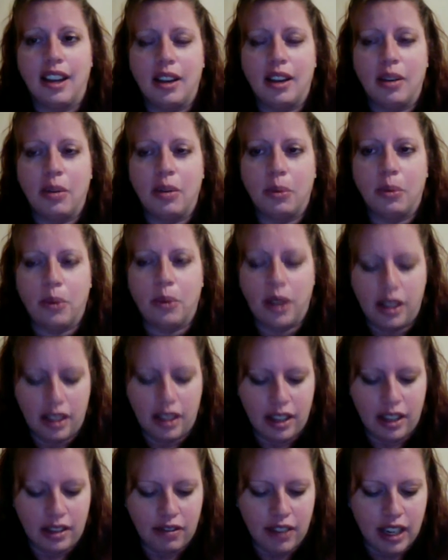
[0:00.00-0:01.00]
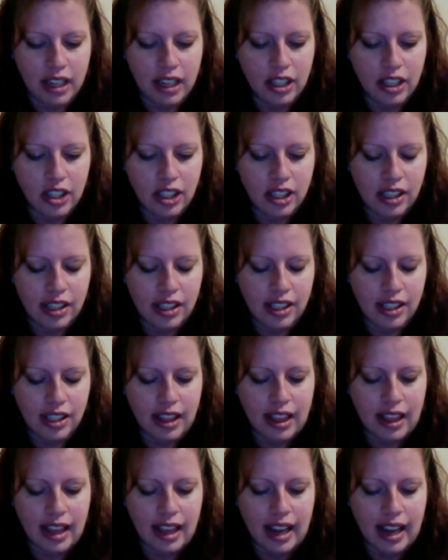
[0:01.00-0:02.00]
one of the advantages to
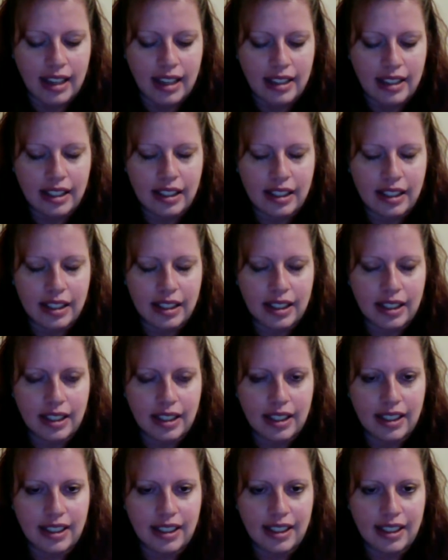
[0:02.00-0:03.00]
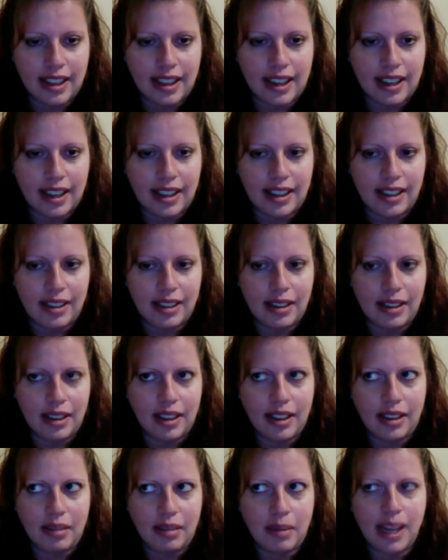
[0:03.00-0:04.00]
that is that
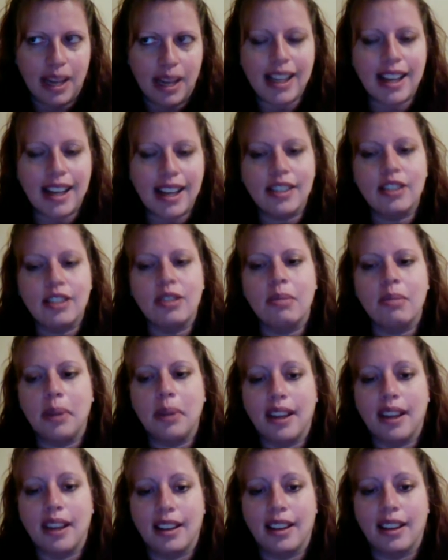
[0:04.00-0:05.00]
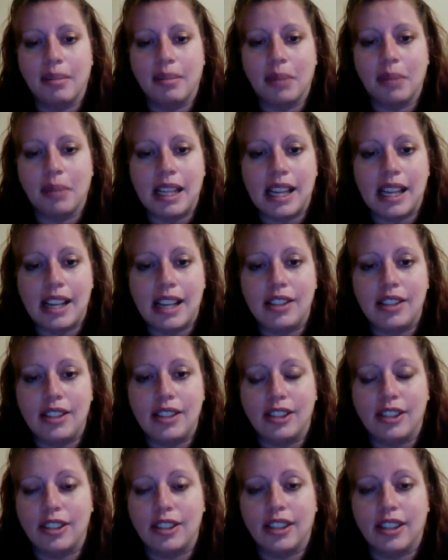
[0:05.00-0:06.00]
my classes are big. My
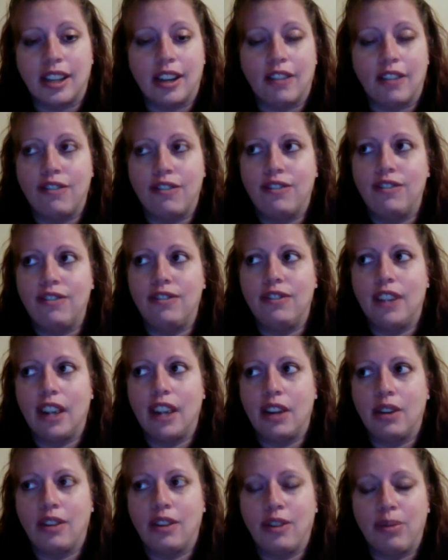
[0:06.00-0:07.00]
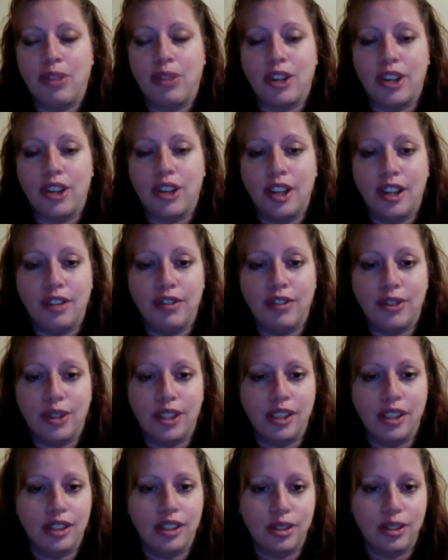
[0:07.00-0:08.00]
classes are like anywhere from 30 to 40
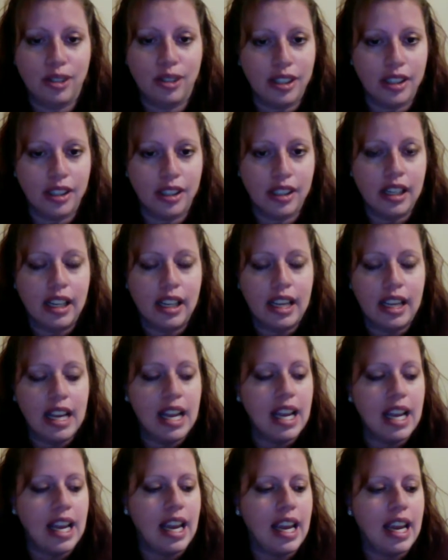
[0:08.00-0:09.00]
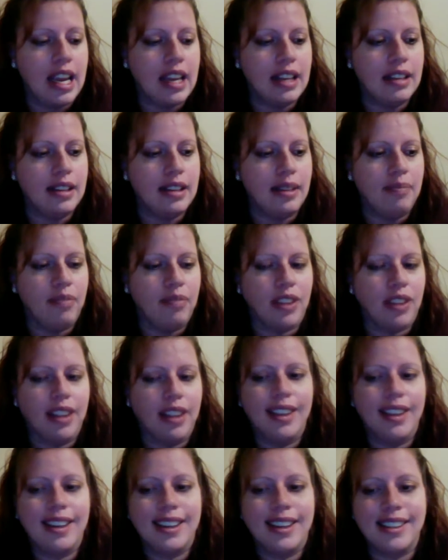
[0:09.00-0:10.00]
students, and
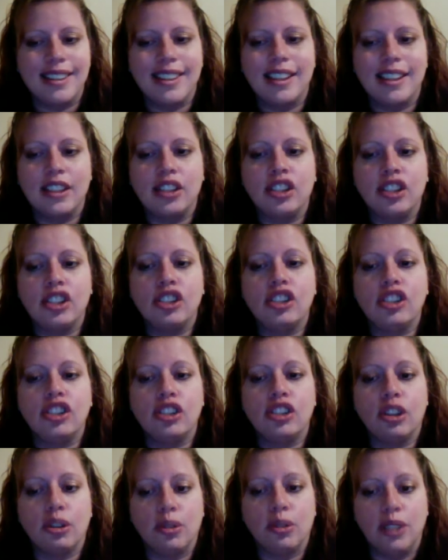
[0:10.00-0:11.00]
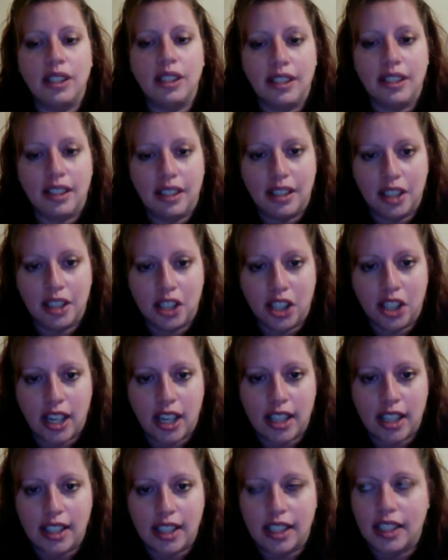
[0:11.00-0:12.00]
the kids get so easily
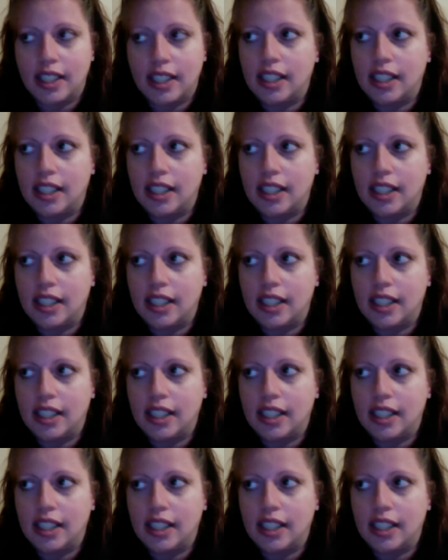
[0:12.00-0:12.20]
distracted.